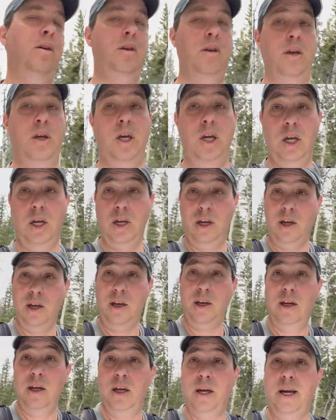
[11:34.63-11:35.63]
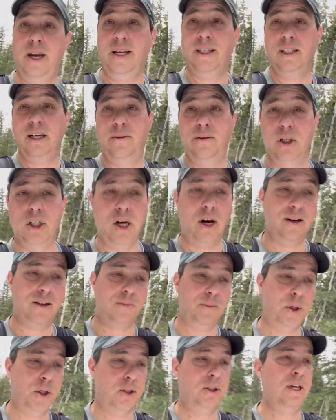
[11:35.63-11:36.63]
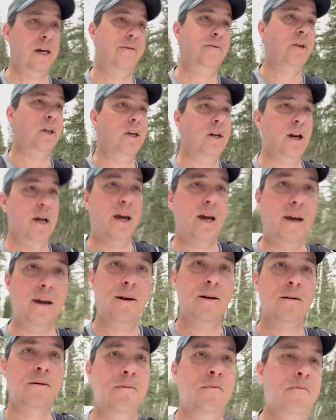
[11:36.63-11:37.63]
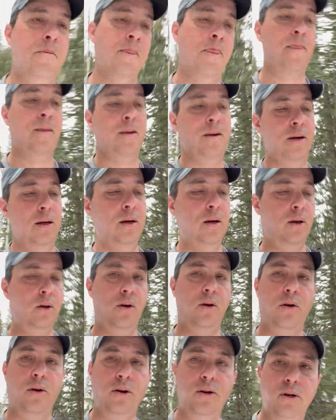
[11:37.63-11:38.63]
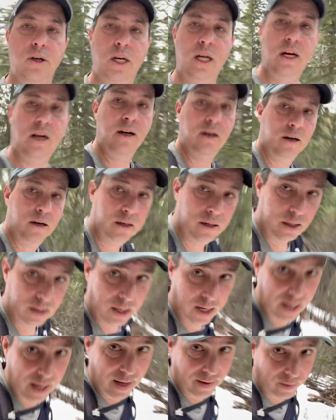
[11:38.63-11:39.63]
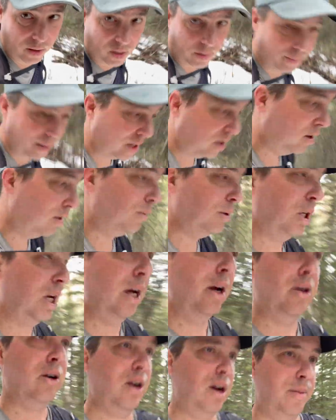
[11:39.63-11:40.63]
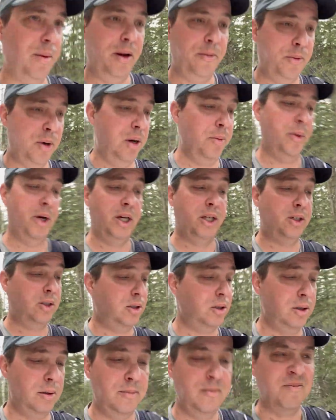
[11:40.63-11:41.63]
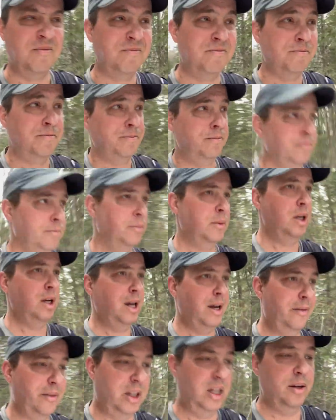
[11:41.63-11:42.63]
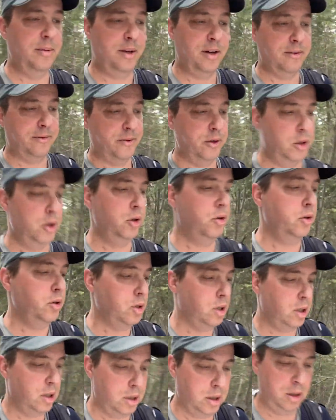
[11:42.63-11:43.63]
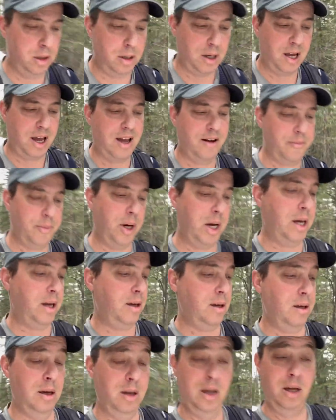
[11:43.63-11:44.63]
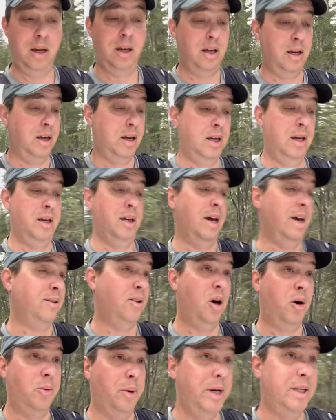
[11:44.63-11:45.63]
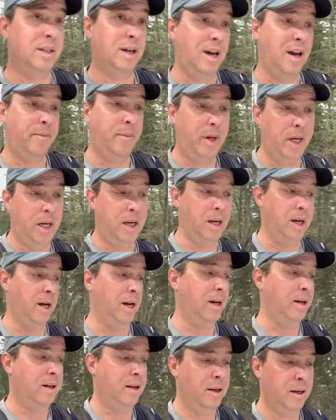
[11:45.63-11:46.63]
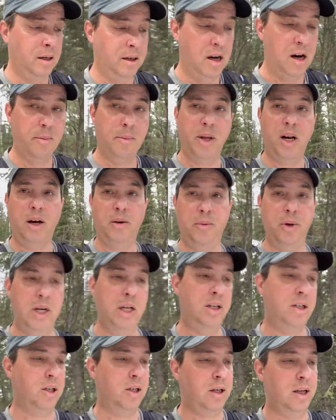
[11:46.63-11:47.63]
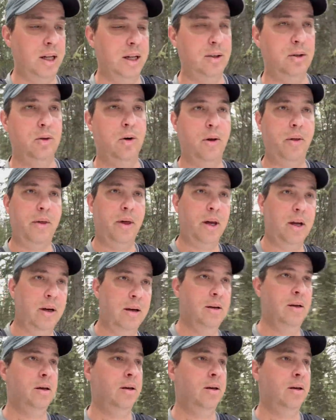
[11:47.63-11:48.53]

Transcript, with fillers: I guess I never talked about safety today. Know your gear. I have all my normal gear on me, pretty much. I have a little bit of food. I have my, as always, I have my Garmin inReach, that sort of thing.